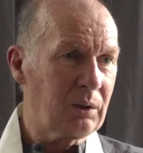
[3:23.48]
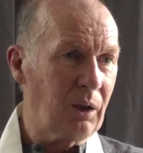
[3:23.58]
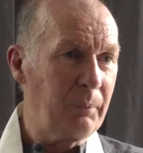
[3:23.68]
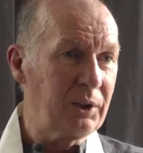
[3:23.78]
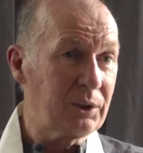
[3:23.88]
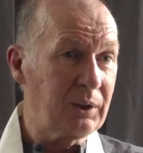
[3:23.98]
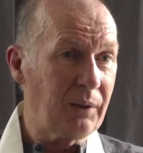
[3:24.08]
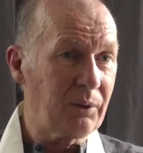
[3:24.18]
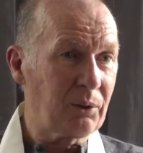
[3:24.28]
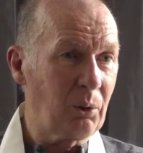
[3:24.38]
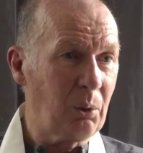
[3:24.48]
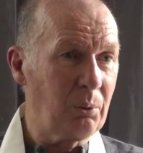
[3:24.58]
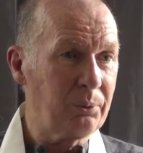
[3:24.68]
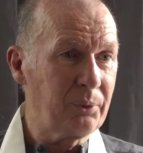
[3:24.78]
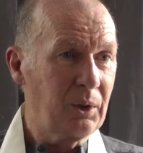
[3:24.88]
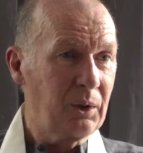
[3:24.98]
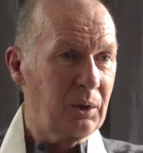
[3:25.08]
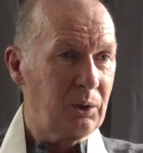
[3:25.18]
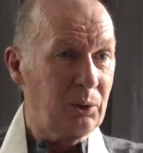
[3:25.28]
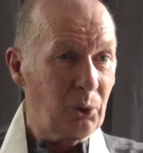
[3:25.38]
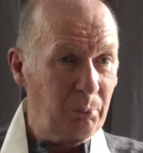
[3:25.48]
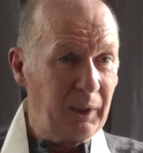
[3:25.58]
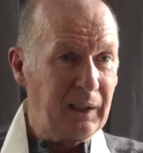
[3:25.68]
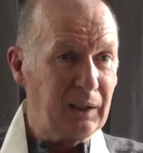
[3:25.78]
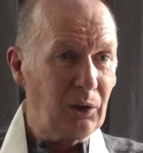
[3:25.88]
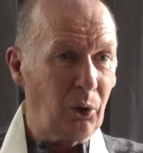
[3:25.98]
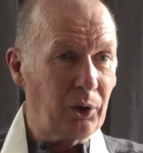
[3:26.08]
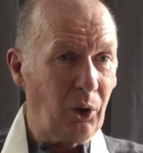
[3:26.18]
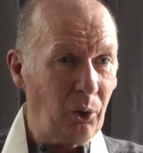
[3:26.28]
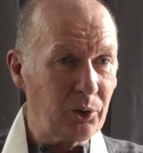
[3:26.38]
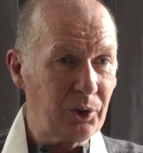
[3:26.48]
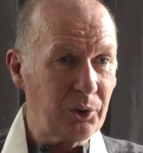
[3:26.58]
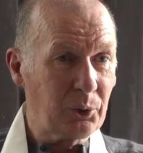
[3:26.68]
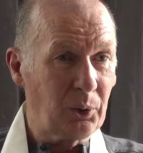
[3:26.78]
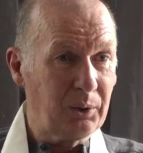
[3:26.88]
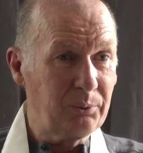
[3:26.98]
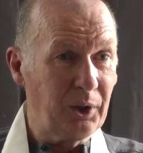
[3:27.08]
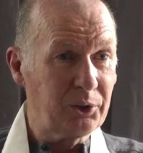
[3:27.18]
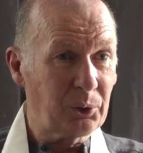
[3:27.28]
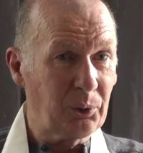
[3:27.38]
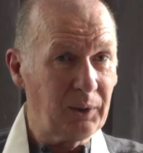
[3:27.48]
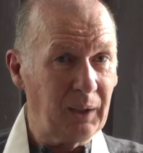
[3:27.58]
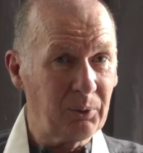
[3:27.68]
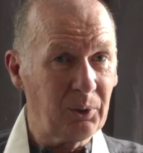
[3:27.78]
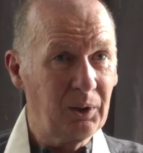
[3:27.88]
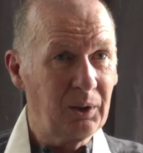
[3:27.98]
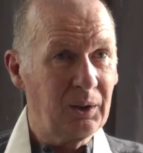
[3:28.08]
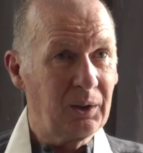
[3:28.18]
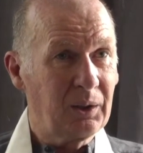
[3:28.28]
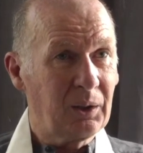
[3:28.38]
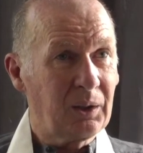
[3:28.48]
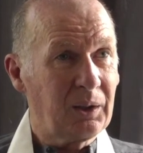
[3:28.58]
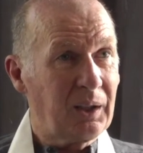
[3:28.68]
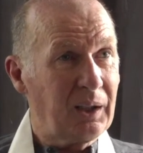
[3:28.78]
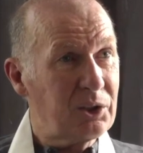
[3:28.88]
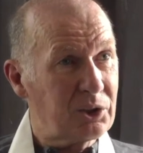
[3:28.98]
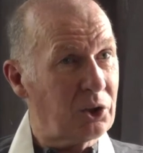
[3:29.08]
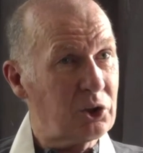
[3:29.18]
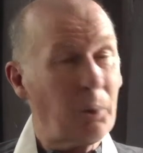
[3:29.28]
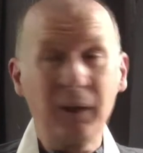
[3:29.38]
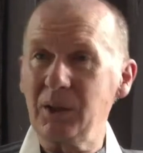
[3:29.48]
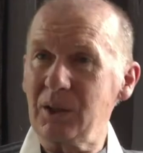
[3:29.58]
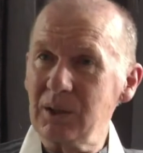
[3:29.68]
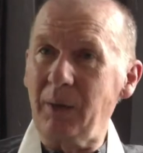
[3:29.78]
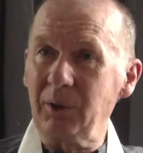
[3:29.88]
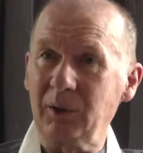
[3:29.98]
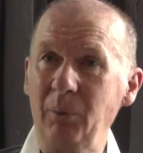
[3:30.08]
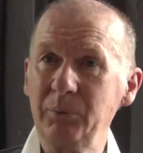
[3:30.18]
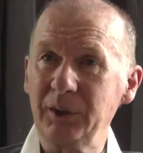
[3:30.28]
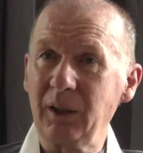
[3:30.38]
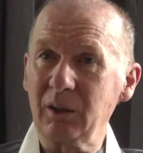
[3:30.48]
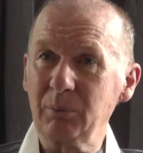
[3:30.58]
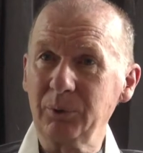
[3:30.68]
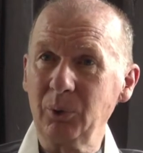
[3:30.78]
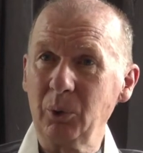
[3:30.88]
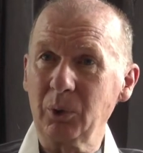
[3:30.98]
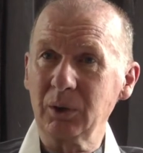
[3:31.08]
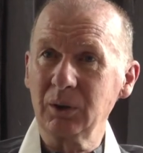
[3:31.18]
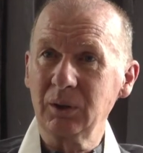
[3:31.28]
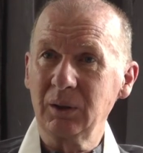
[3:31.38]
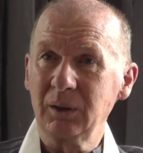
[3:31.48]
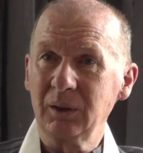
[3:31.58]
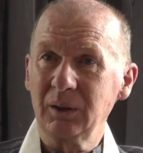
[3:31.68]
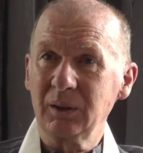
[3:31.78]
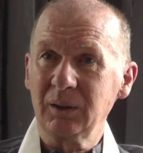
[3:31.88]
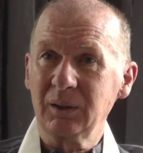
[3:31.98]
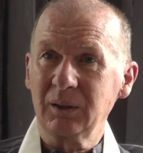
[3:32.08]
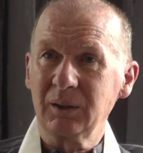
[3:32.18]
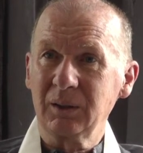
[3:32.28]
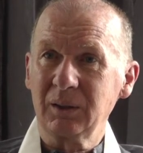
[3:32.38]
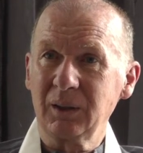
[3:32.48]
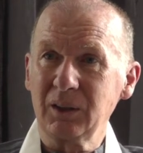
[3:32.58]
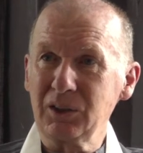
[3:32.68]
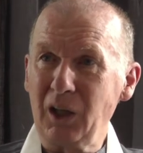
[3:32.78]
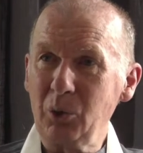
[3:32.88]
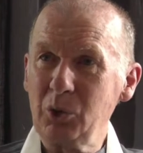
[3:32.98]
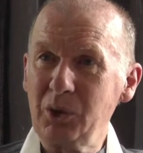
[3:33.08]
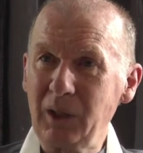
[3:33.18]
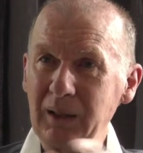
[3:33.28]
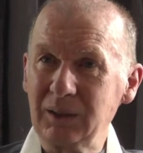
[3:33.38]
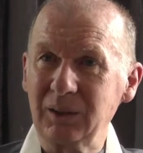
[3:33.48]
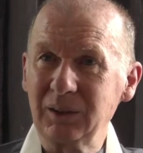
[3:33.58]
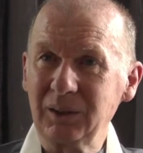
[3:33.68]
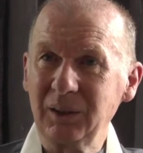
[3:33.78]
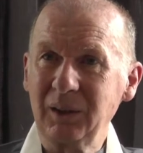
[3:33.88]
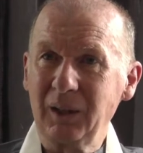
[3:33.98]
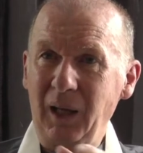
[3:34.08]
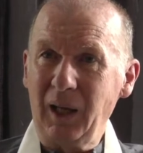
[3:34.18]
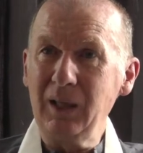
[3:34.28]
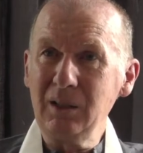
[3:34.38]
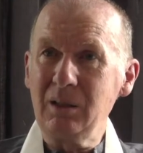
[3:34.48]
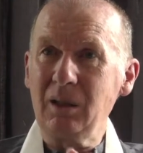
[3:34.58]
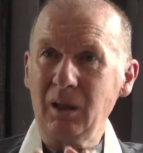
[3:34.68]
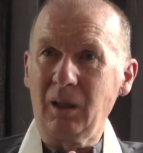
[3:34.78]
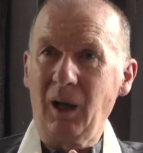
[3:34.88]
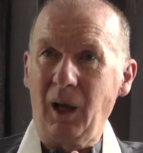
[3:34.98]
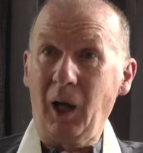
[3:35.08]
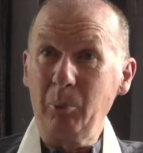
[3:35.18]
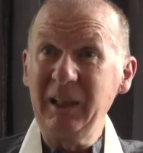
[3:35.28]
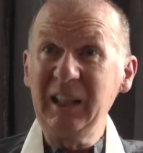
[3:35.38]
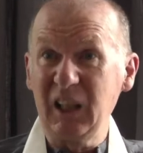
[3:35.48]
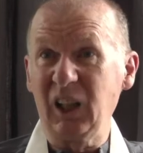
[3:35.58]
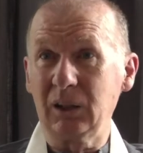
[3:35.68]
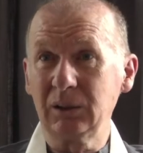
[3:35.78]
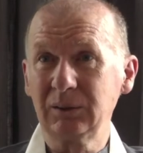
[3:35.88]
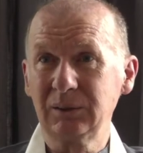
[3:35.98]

coming together of your being on a horizontal and vertical level in such a way that it's never come together before. It's now united in a being